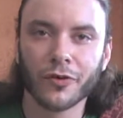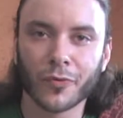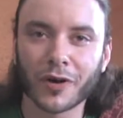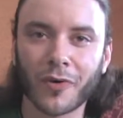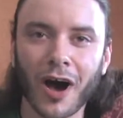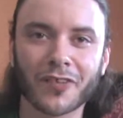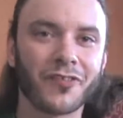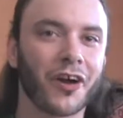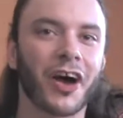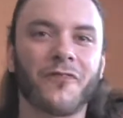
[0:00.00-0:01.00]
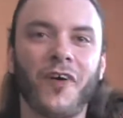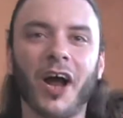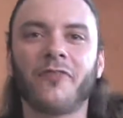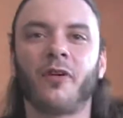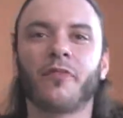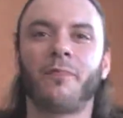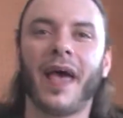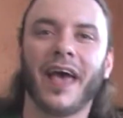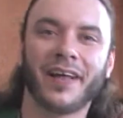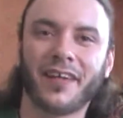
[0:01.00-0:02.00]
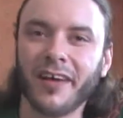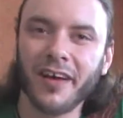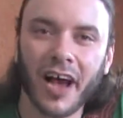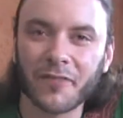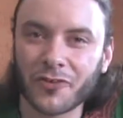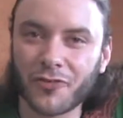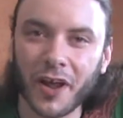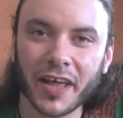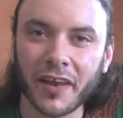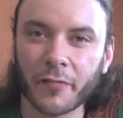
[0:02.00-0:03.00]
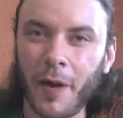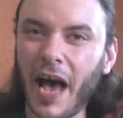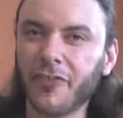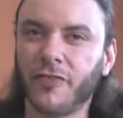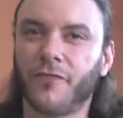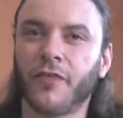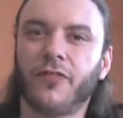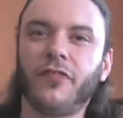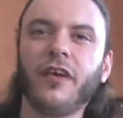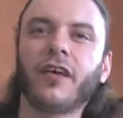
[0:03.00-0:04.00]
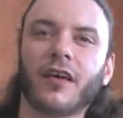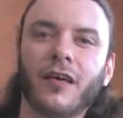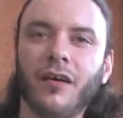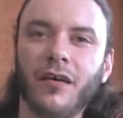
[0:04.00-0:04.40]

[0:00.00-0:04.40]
What rock star got fired from his band after trading in his passion for singing